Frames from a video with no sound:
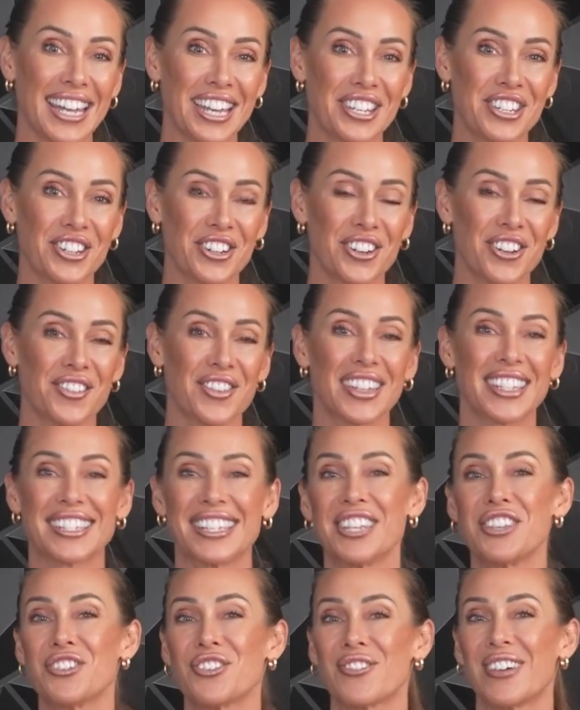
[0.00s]
nature of
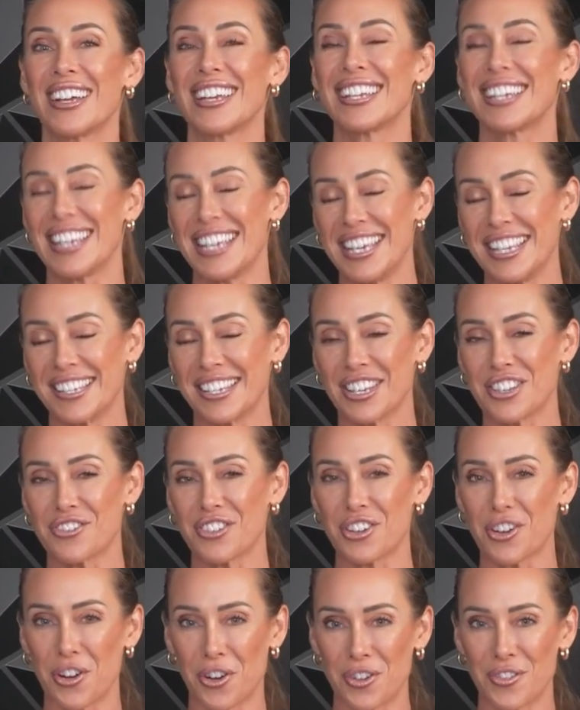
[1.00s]
accentuated
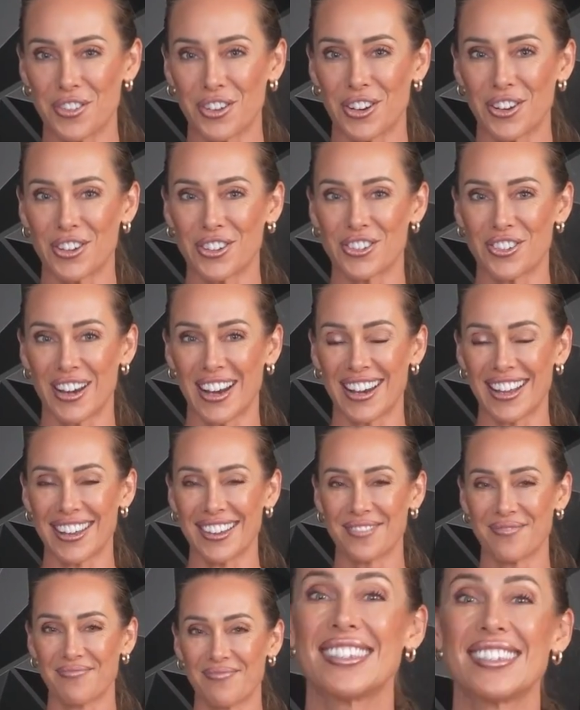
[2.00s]
eccentric overload
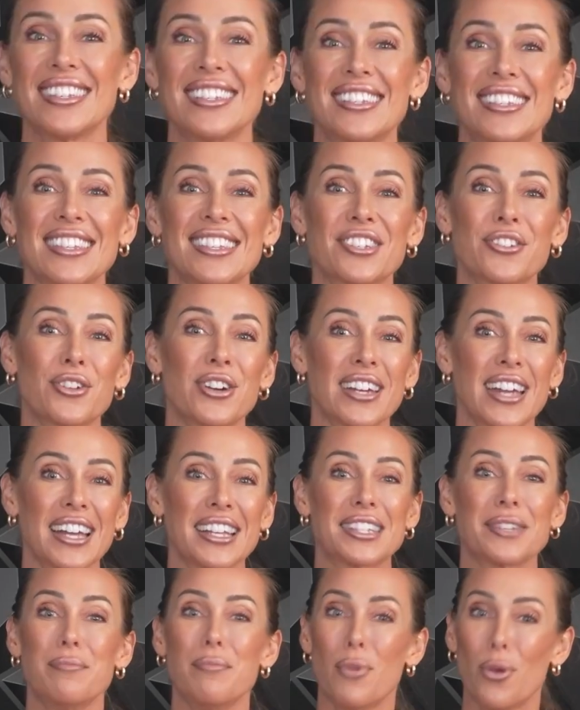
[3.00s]
training. Since this
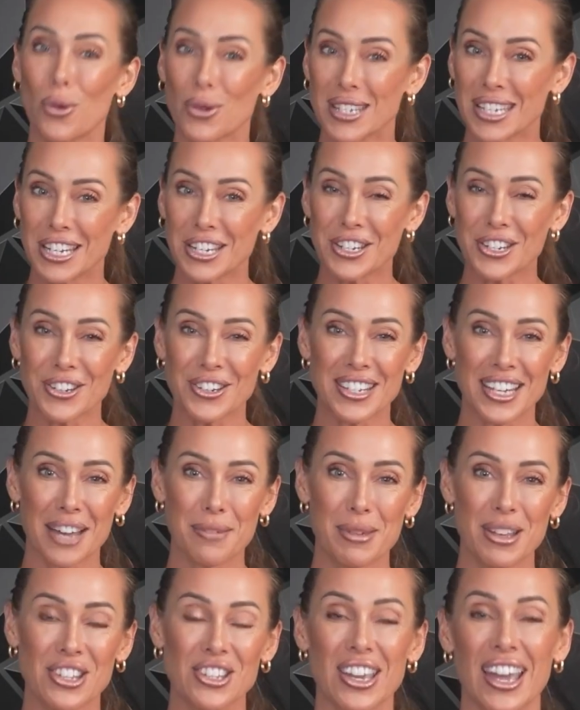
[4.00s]
creates more tissue
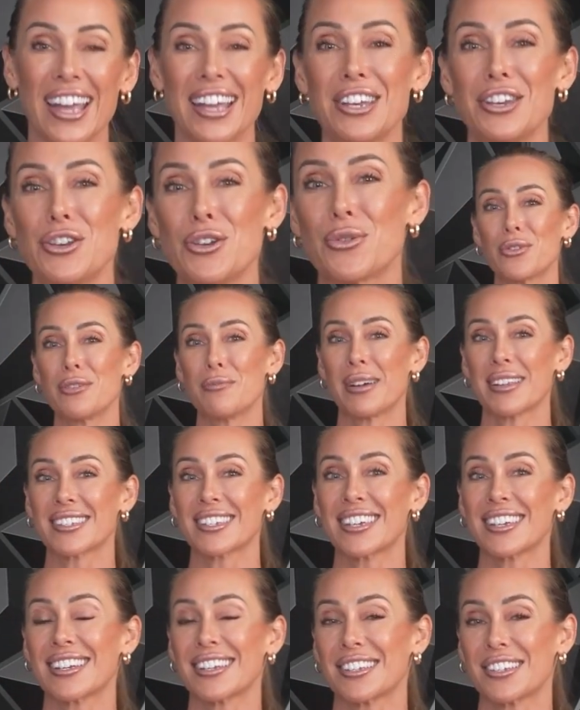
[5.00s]
damage and
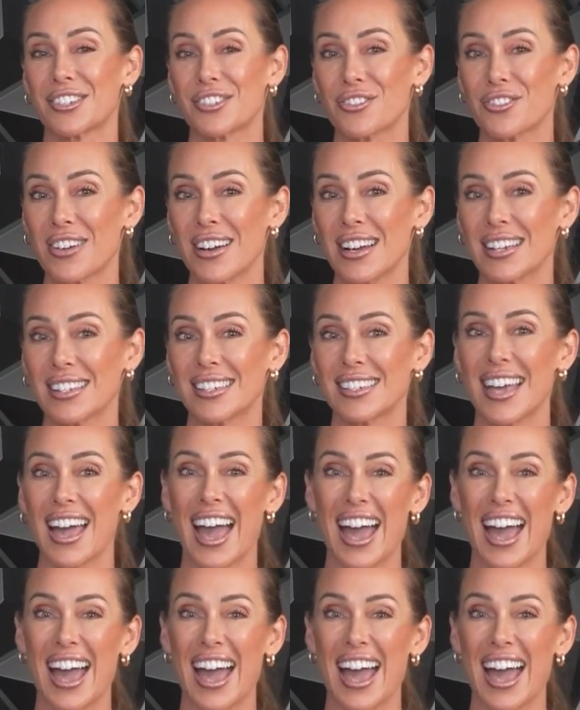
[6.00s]
neuromuscular stress,